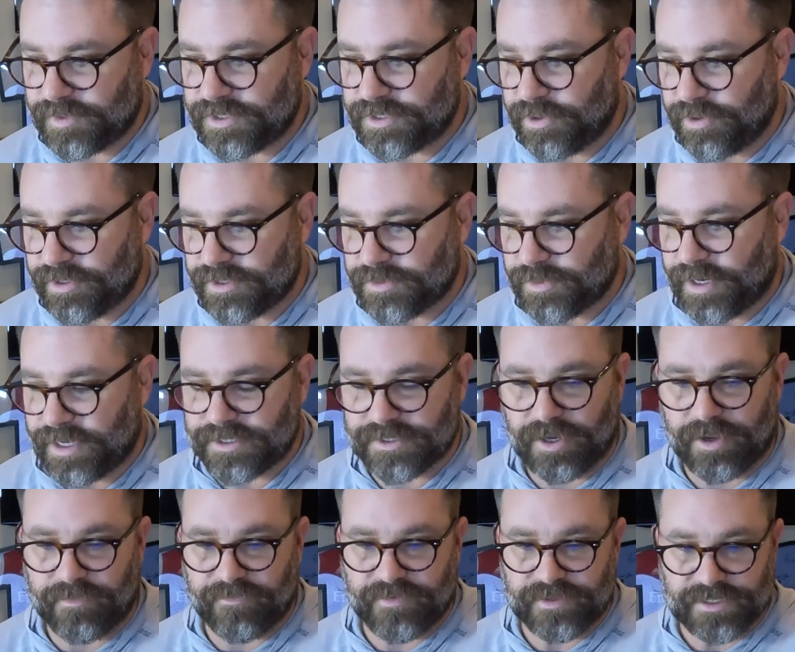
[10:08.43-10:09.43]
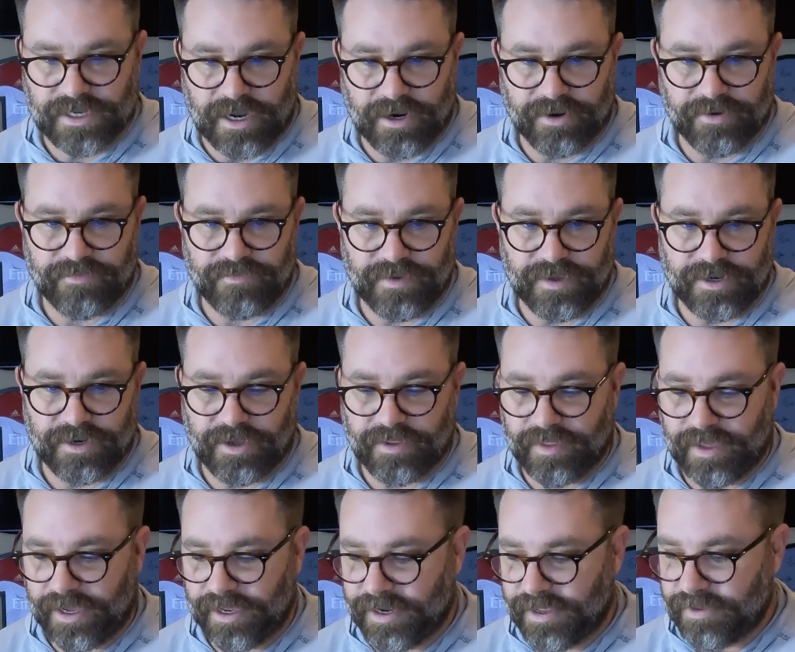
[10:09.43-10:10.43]
students when I taught them photography and
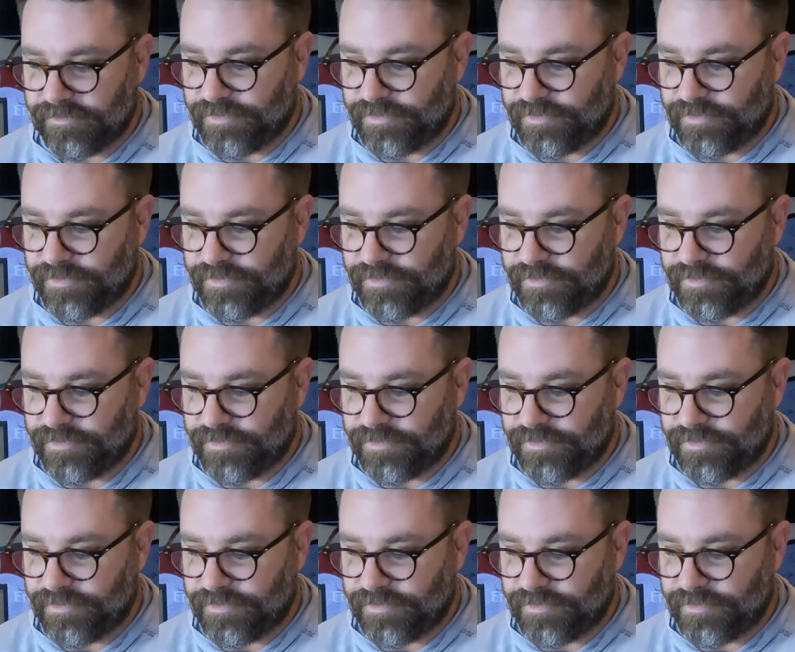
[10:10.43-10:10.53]
all that.